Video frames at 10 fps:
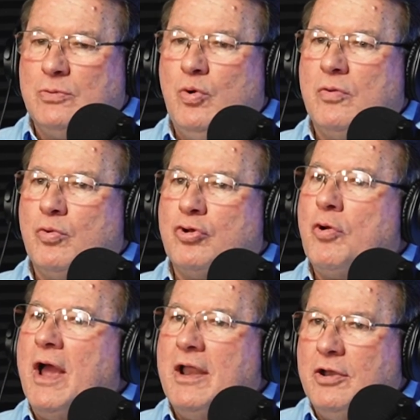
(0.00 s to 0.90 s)
what we're
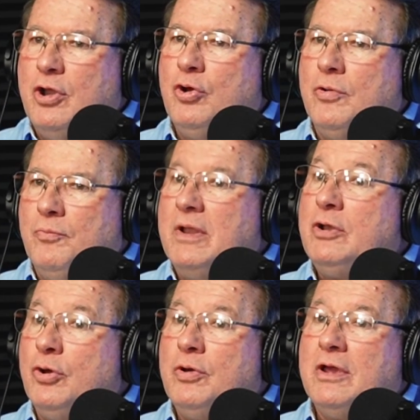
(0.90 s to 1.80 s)
trying to do and been
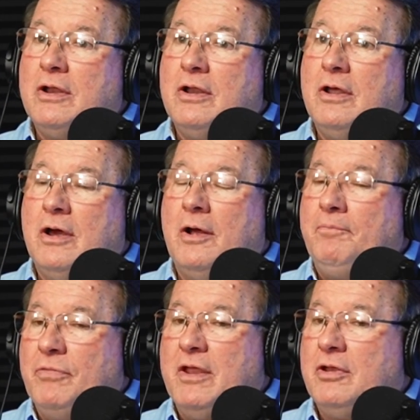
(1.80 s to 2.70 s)
doing, and
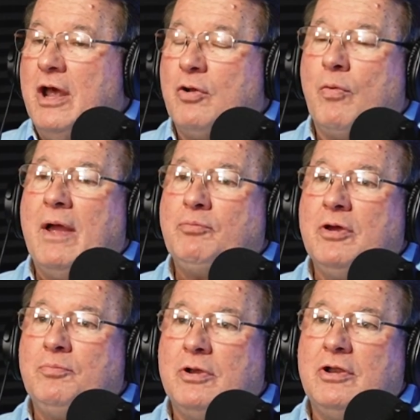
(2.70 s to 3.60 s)
it kind of wrapped
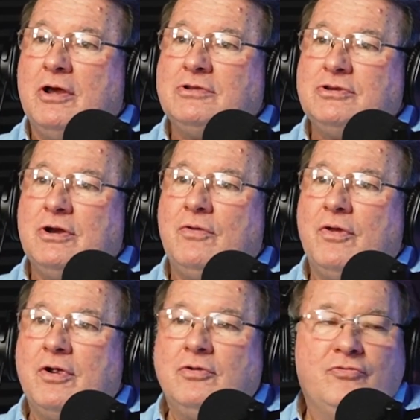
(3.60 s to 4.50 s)
up in a nutshell
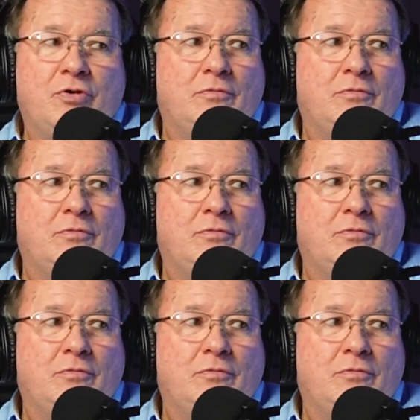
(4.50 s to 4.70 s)
there. So.